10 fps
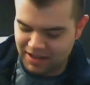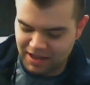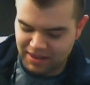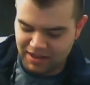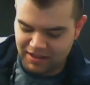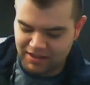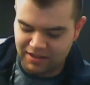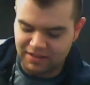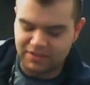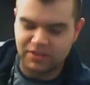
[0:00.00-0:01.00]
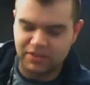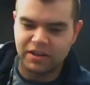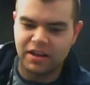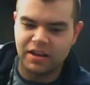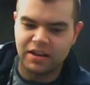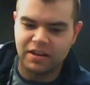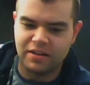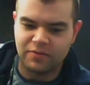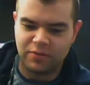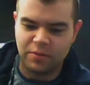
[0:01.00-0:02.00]
think he's looking at it
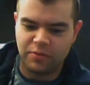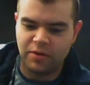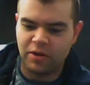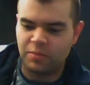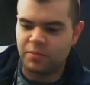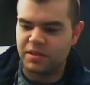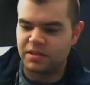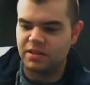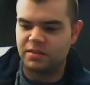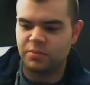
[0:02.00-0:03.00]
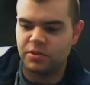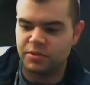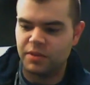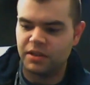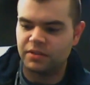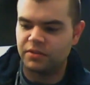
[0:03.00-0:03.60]
from a very business perspective because,